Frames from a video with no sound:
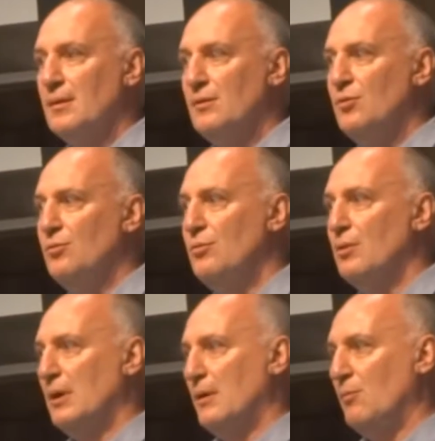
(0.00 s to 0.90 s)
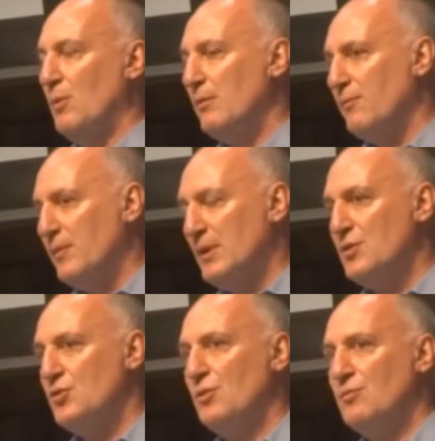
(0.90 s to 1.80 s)
and you enjoy it.
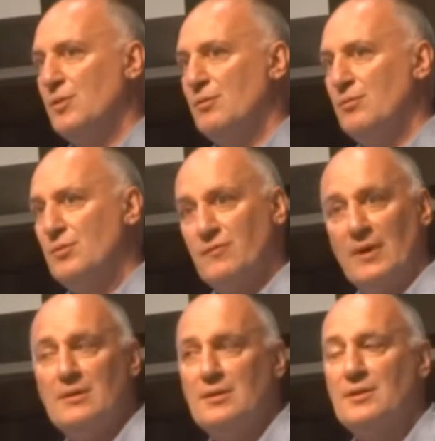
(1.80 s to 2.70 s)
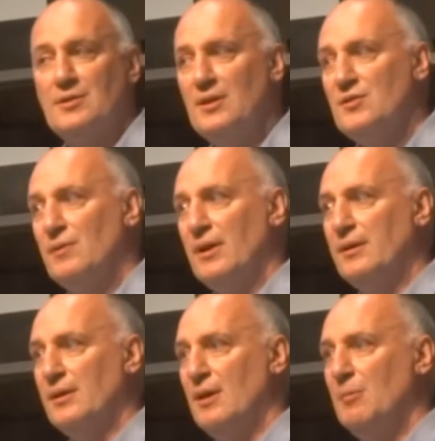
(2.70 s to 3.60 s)
And one of the groups that
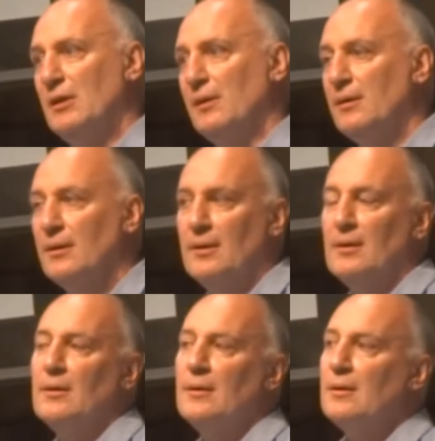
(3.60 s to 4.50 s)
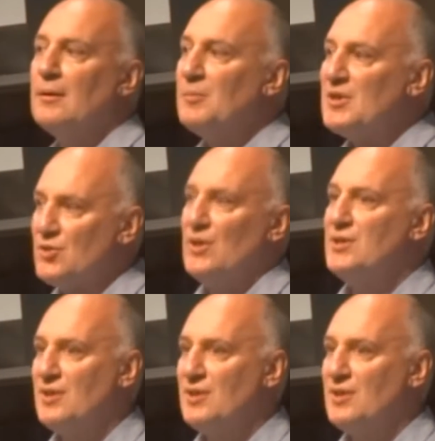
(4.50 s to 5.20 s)
have benefited greatly are those